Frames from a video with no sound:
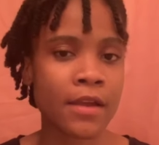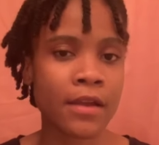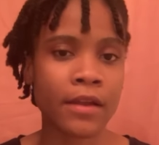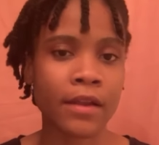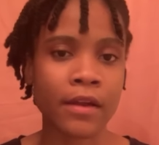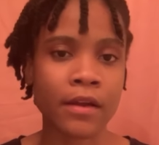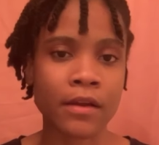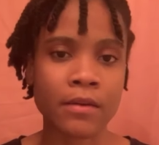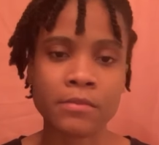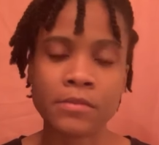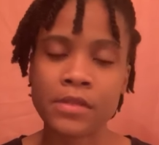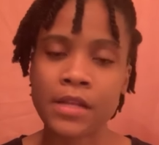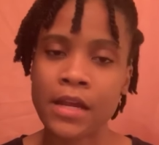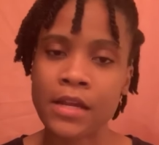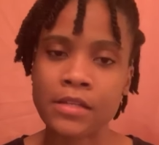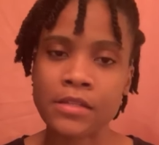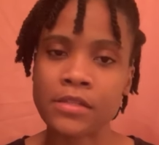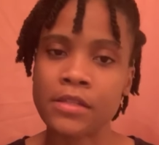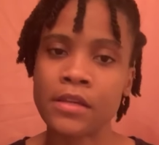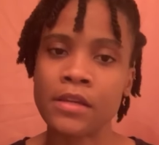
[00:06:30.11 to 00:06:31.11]
Now, I'm
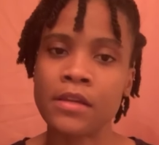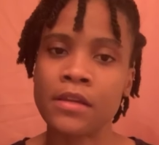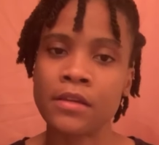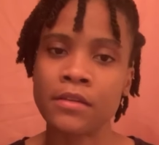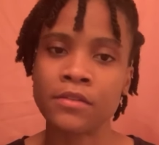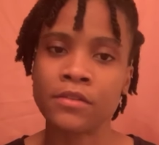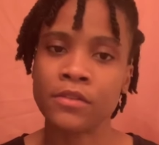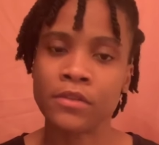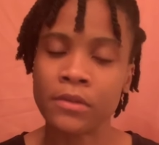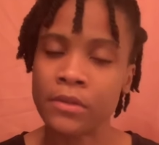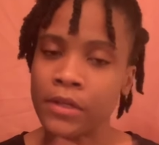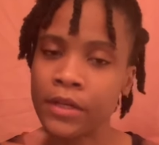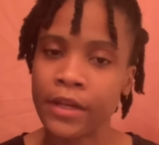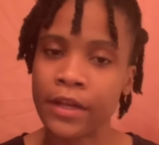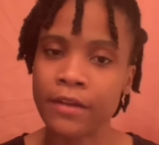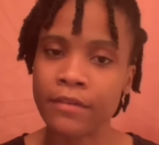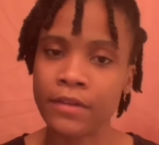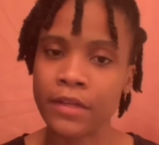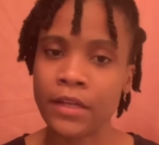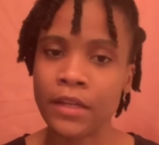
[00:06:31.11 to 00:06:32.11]
not saying do it
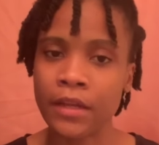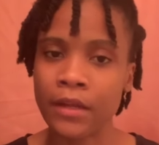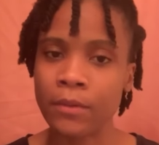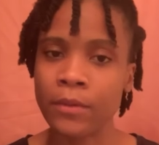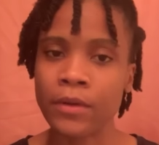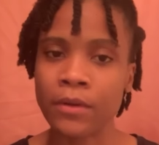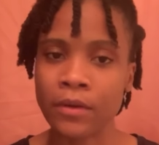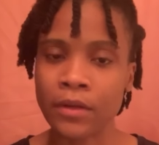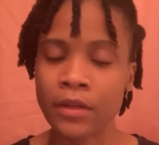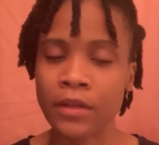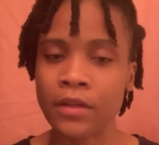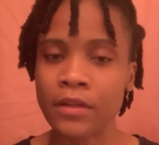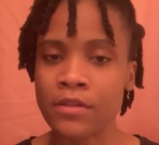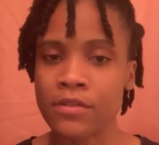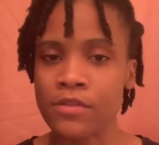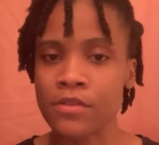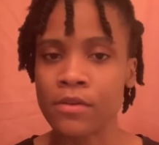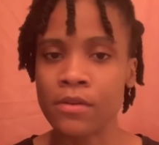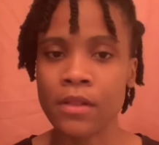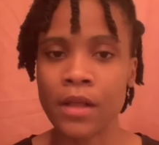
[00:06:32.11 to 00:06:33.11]
every day. We're going to get
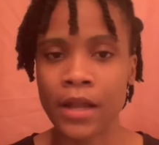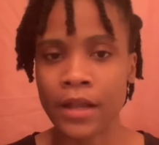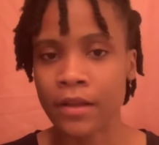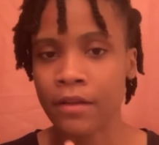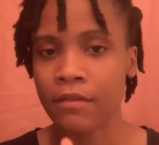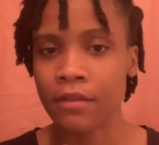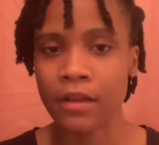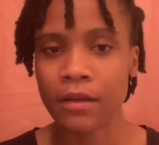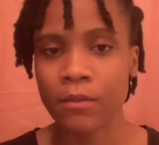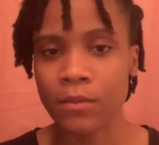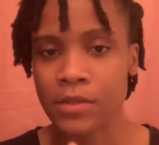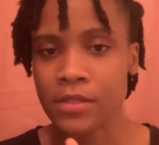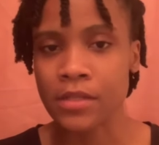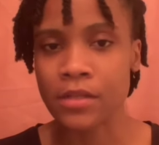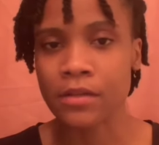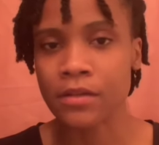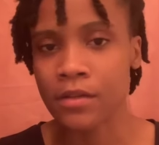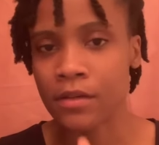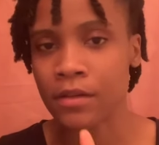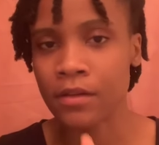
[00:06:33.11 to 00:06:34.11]
into like what's a
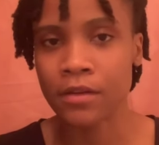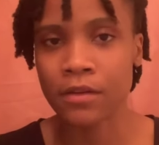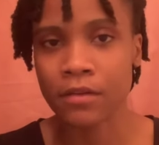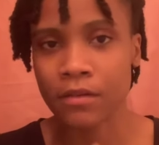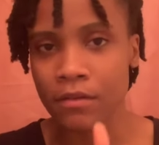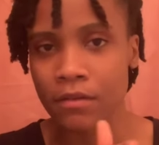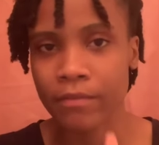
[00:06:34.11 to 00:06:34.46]
good